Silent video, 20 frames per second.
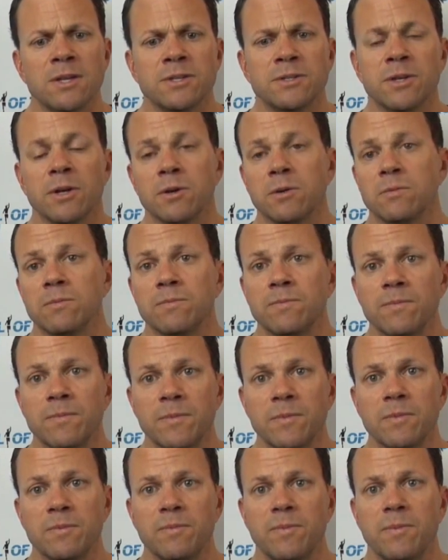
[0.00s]
So
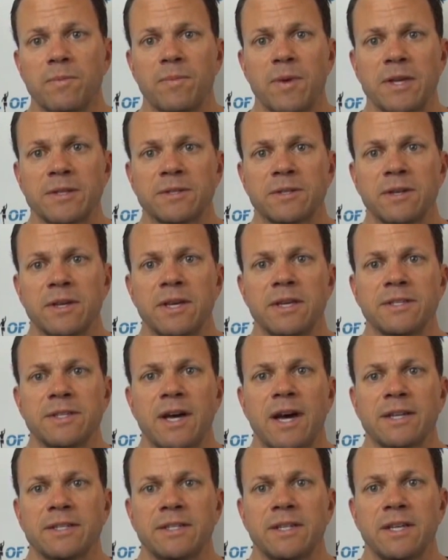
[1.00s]
basically he's
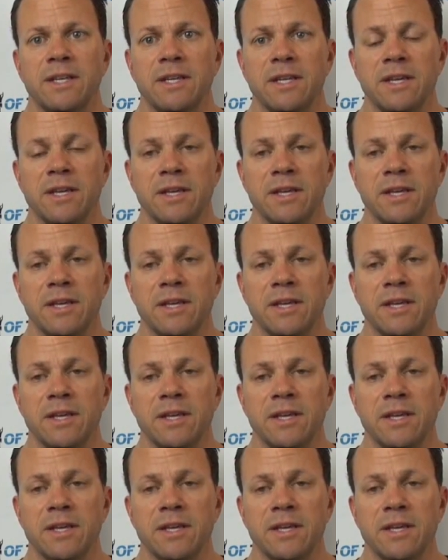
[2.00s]
asking,